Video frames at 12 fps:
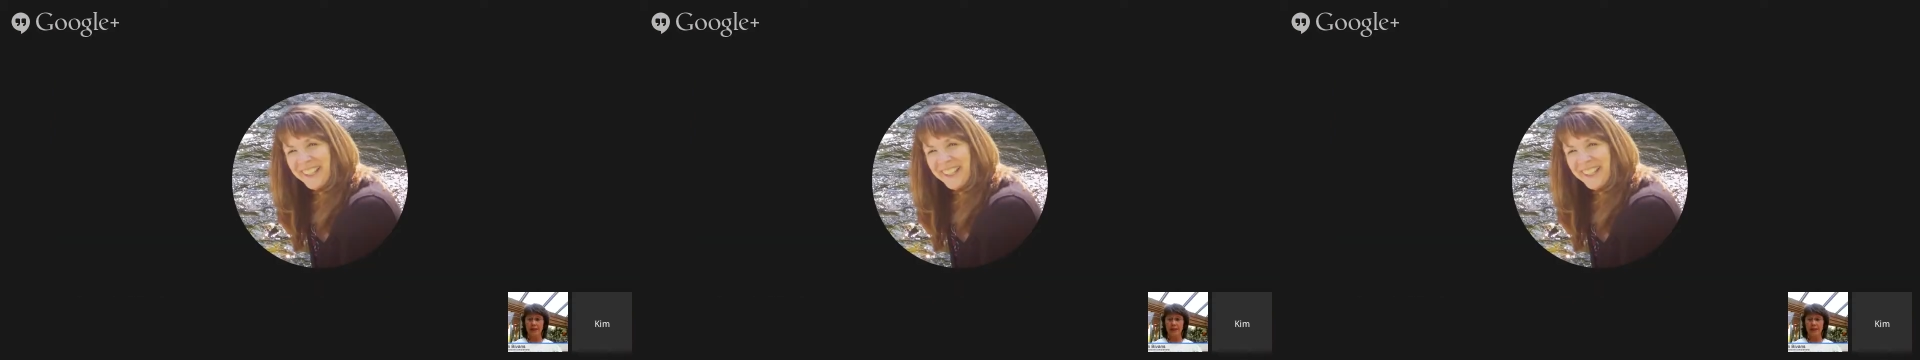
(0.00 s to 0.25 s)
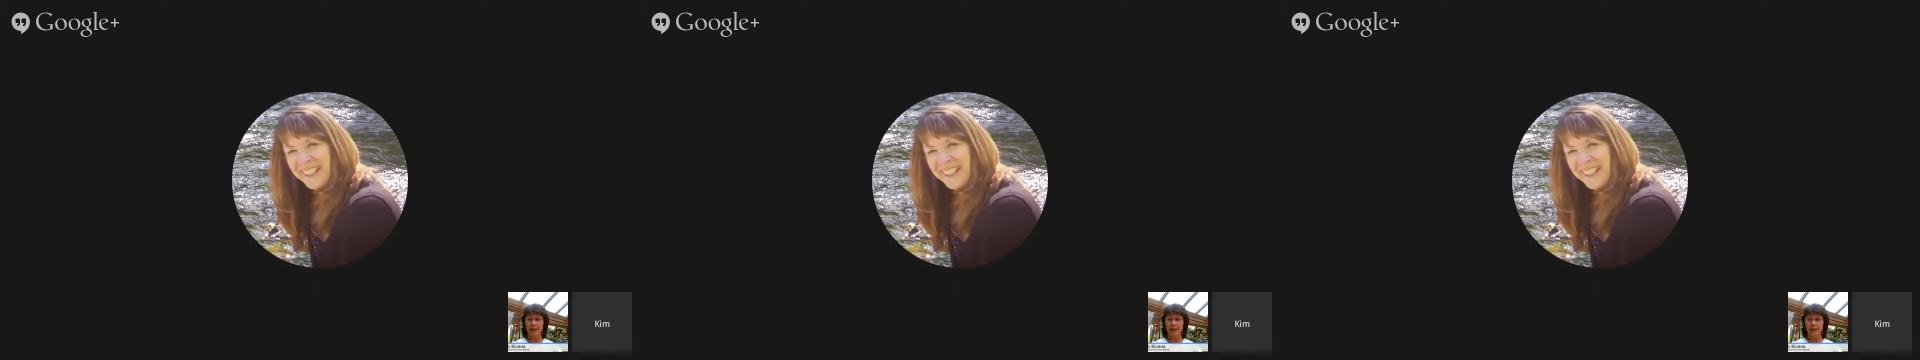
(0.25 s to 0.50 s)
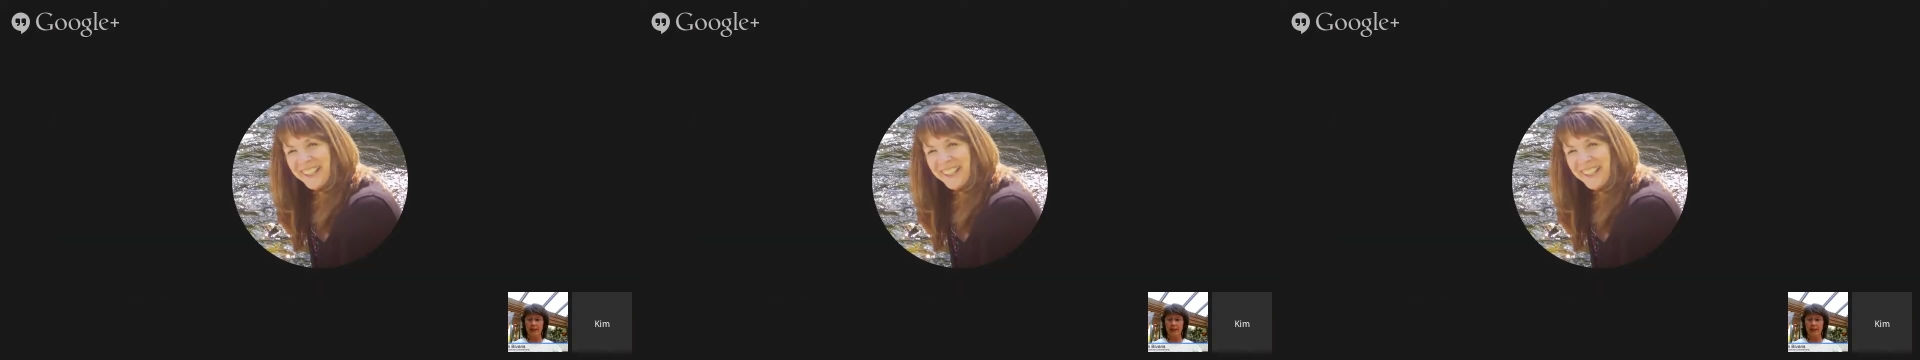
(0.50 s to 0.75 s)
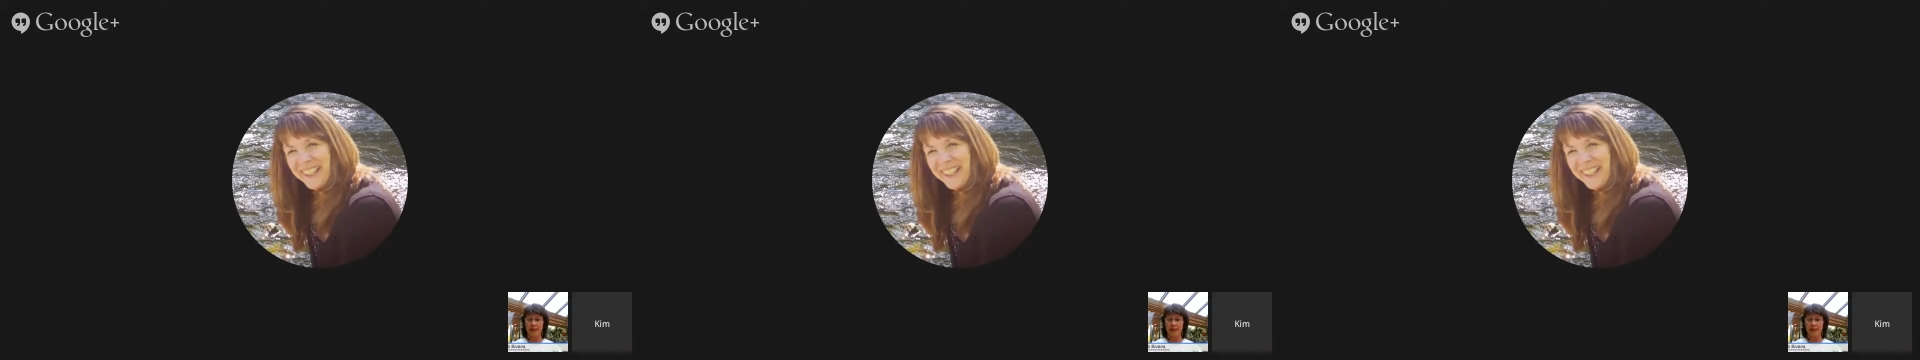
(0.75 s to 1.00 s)

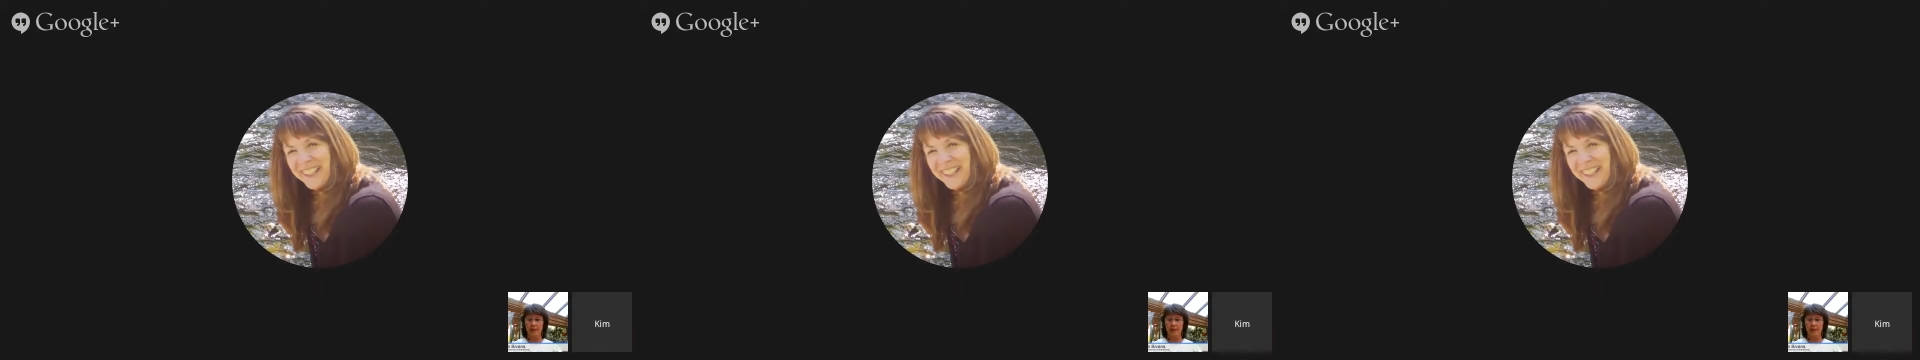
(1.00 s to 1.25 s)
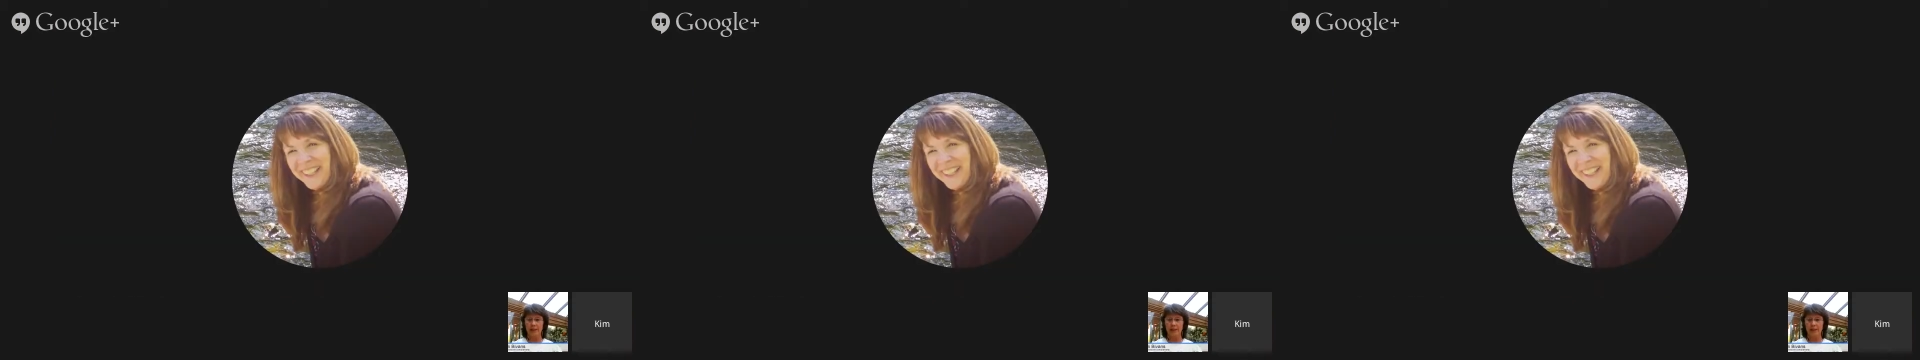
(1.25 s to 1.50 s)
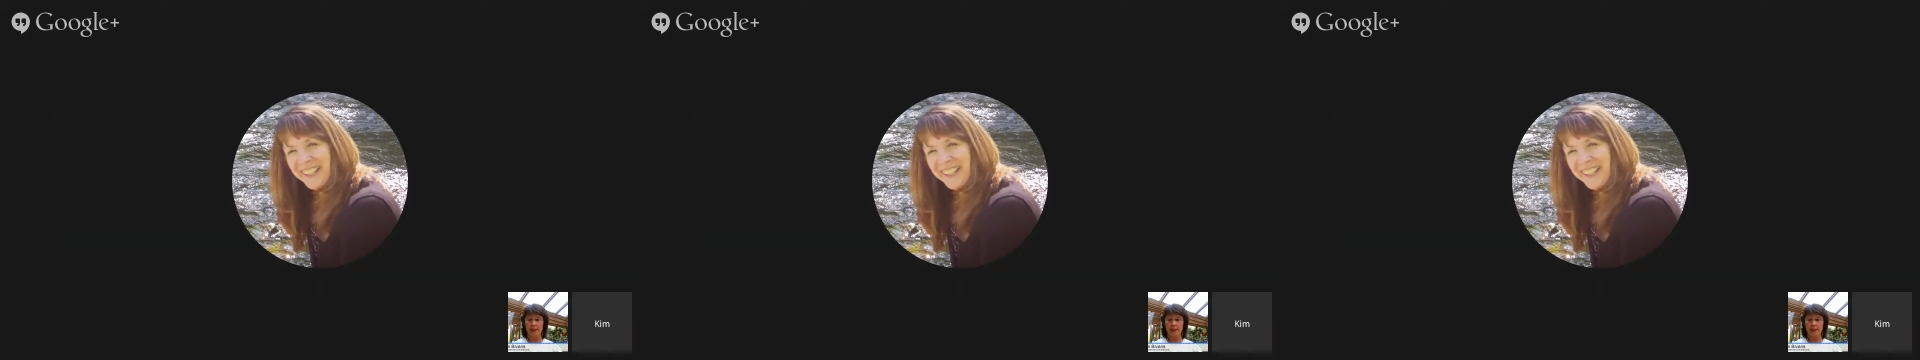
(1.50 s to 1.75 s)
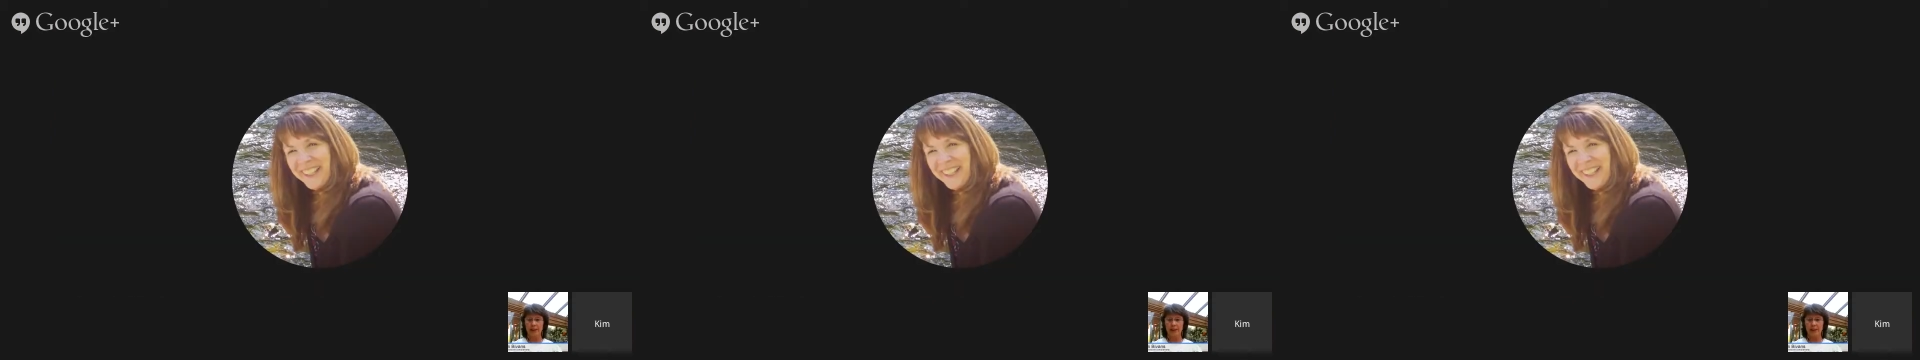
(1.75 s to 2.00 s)

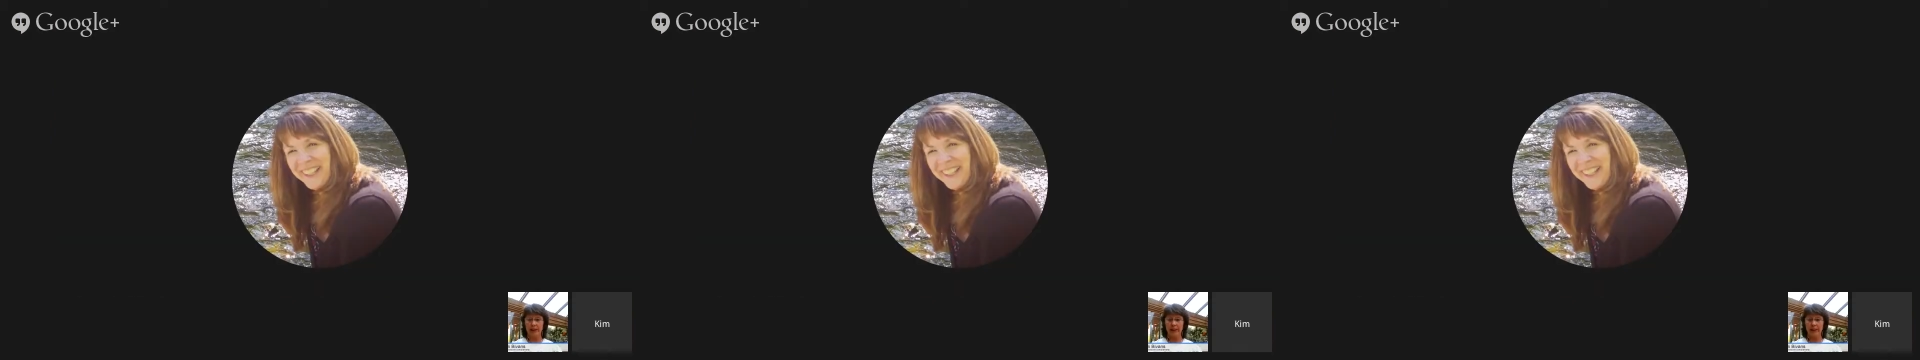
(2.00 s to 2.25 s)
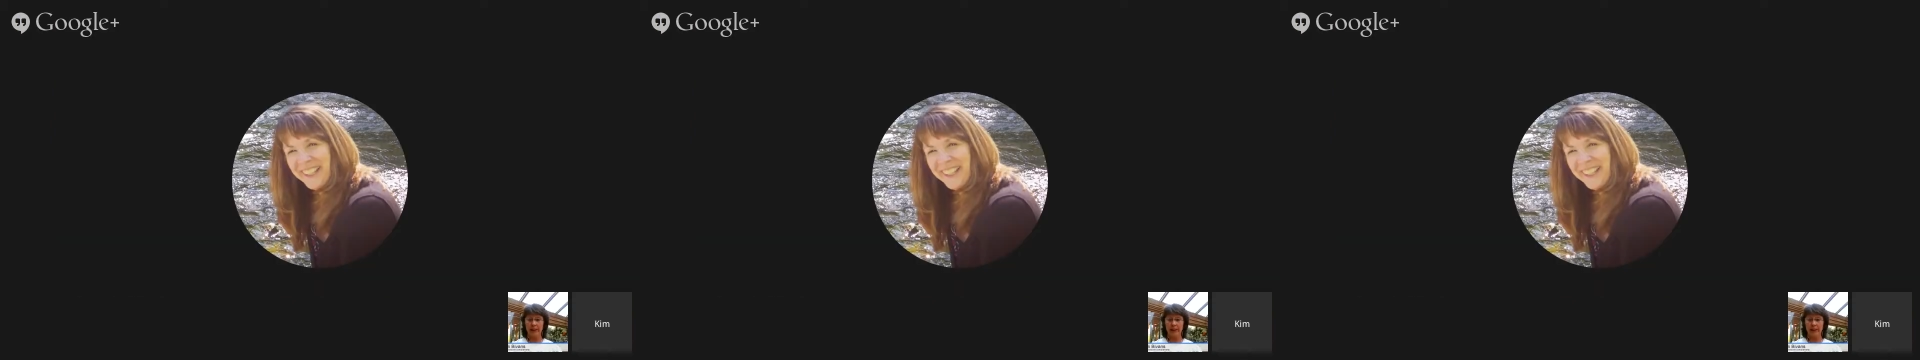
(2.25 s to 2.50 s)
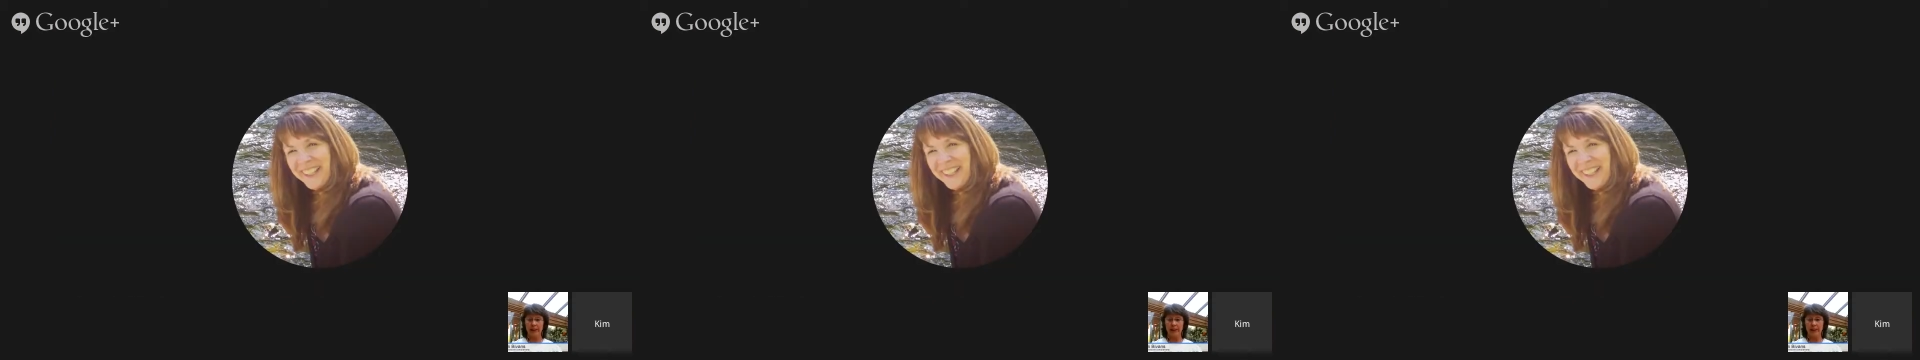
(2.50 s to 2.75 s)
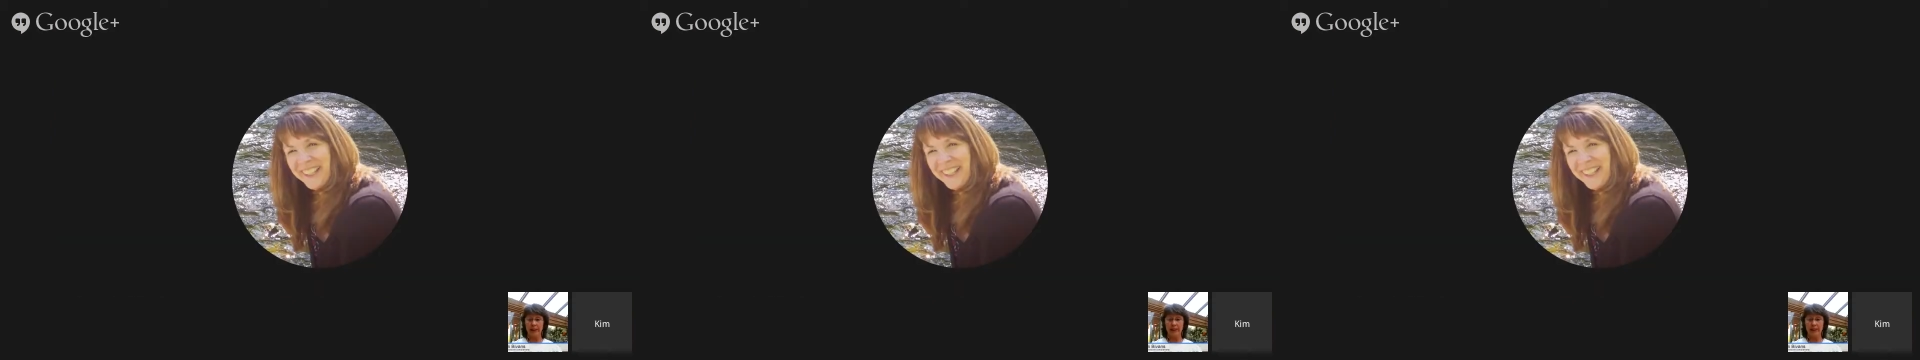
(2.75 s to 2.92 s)
No one is speaking in this clip.